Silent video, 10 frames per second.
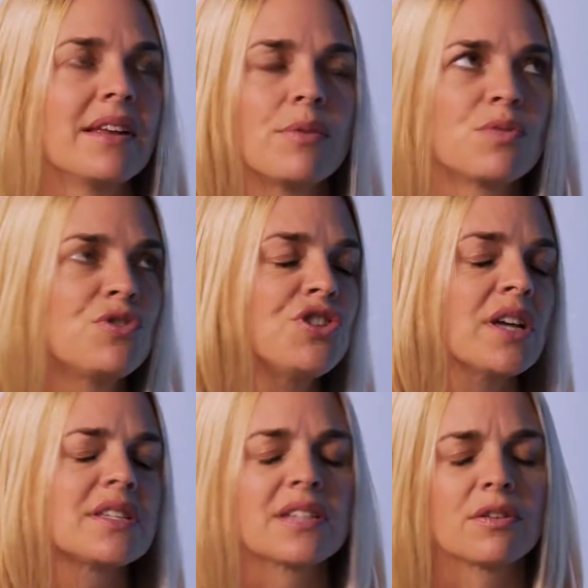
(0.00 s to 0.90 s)
It was
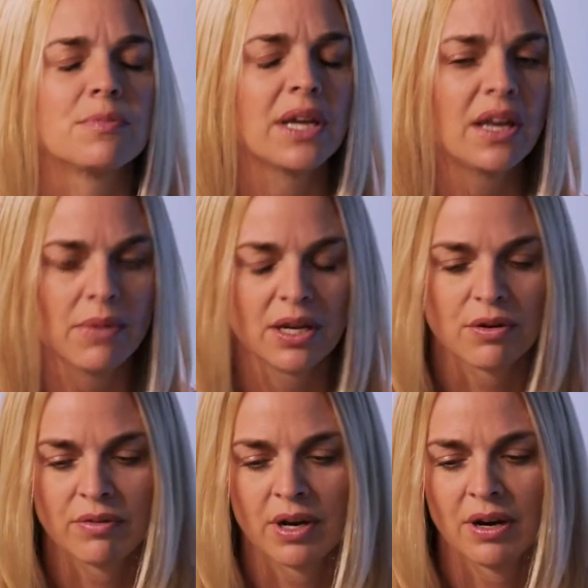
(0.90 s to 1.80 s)
just as I was beginning my
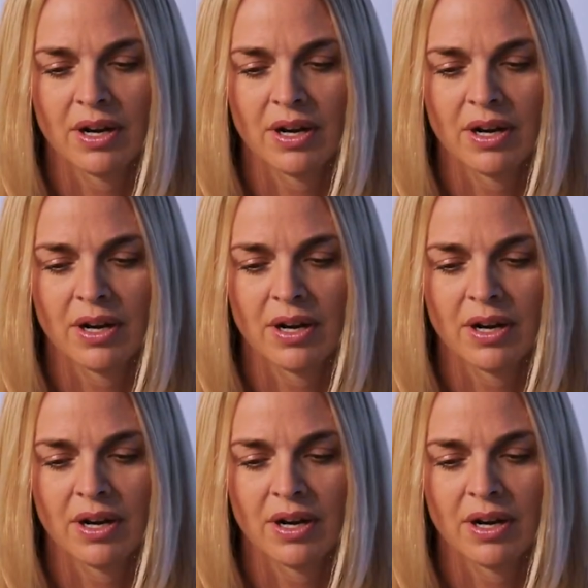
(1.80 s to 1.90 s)
career.